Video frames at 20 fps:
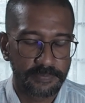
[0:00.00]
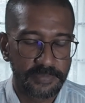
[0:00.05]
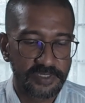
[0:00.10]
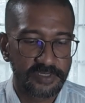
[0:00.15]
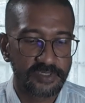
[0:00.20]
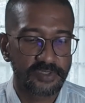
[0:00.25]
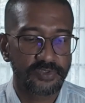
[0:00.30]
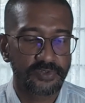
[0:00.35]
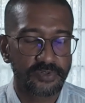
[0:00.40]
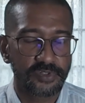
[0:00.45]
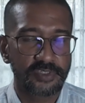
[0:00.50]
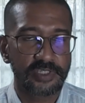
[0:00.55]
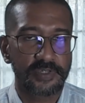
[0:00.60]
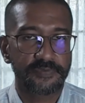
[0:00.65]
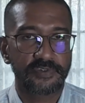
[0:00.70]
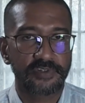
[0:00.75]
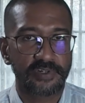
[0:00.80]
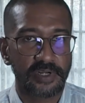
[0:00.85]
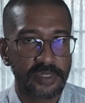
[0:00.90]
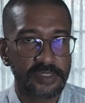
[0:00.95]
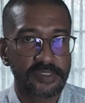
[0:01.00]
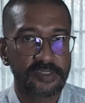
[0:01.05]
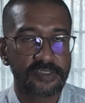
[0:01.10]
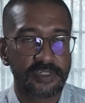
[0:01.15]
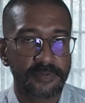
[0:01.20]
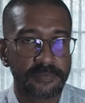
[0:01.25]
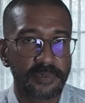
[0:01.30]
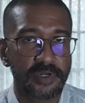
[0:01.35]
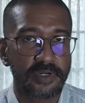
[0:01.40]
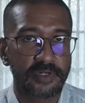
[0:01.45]
business owners have tried
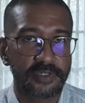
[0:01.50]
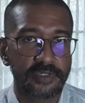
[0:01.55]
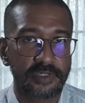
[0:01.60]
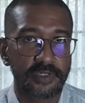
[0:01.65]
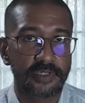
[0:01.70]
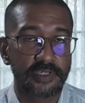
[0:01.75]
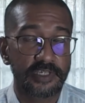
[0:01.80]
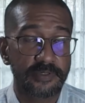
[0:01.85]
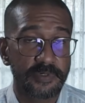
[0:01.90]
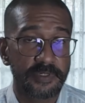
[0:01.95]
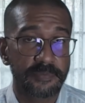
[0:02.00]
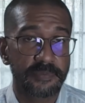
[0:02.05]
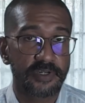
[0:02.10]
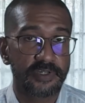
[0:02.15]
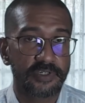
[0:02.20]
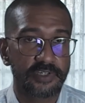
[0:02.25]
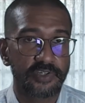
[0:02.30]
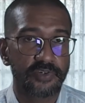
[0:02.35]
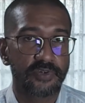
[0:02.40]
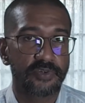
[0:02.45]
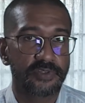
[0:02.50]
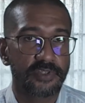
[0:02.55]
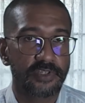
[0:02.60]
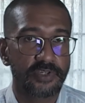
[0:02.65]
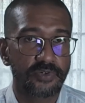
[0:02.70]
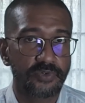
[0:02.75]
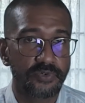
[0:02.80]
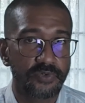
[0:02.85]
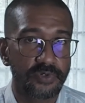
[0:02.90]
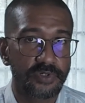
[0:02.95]
some email marketing on
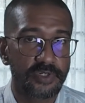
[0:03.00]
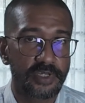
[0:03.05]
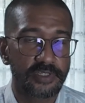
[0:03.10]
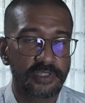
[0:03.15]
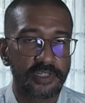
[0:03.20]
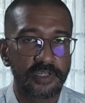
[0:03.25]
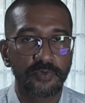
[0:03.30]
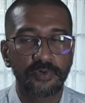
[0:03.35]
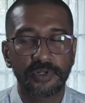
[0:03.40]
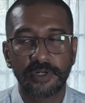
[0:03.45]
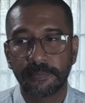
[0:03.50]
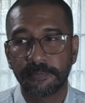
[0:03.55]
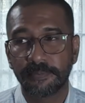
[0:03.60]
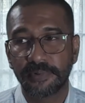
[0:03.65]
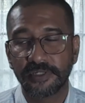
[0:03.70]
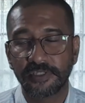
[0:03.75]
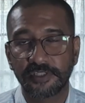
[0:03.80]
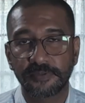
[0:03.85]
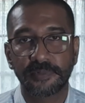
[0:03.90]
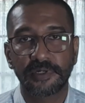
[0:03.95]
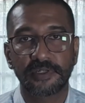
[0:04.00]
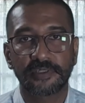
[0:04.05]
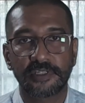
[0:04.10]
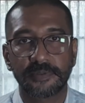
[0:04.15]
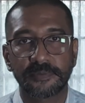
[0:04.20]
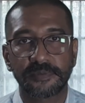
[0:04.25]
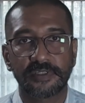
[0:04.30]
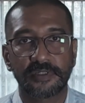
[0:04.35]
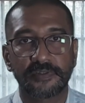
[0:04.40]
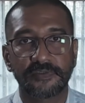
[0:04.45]
their own, and they want to benchmark
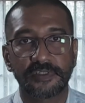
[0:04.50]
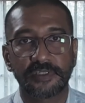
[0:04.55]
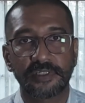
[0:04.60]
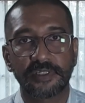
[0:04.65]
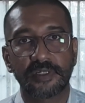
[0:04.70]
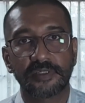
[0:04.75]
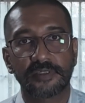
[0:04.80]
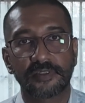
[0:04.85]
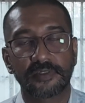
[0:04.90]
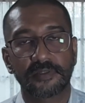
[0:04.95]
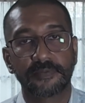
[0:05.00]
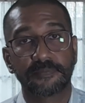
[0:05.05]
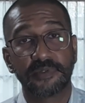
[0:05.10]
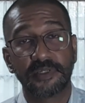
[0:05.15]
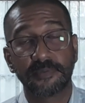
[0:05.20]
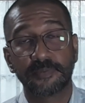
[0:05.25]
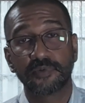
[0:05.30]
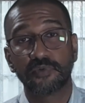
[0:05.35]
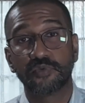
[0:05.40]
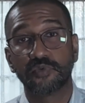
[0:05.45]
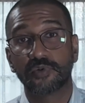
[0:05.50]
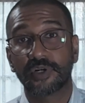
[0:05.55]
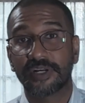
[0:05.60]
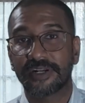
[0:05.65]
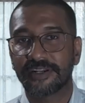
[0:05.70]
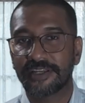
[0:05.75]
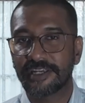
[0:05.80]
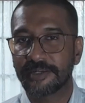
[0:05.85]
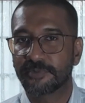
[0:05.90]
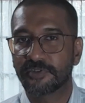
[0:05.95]
themselves against people who
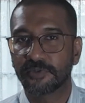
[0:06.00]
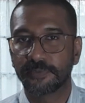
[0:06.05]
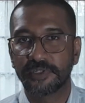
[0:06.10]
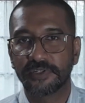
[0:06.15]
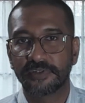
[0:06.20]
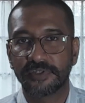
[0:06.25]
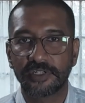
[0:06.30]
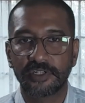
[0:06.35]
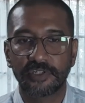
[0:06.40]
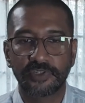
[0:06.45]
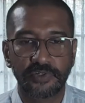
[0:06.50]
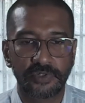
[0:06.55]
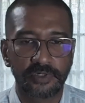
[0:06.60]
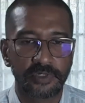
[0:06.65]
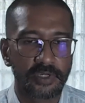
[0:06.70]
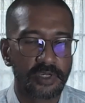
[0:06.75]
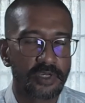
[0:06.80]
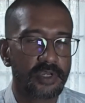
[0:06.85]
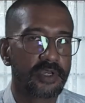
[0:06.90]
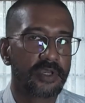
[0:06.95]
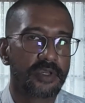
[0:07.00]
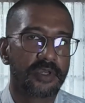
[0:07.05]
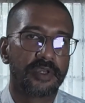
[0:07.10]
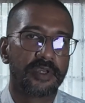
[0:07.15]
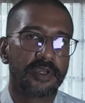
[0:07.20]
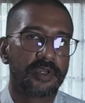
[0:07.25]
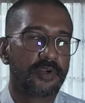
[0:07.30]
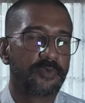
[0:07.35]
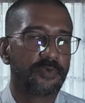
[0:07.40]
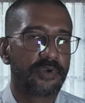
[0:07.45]
claim to be really good.
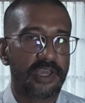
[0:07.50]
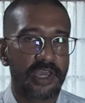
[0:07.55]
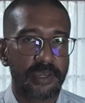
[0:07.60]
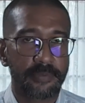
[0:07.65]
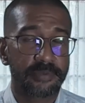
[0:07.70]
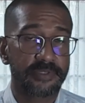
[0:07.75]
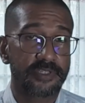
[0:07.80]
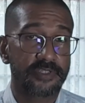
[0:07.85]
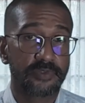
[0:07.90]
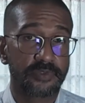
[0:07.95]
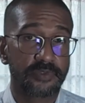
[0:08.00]
We're happy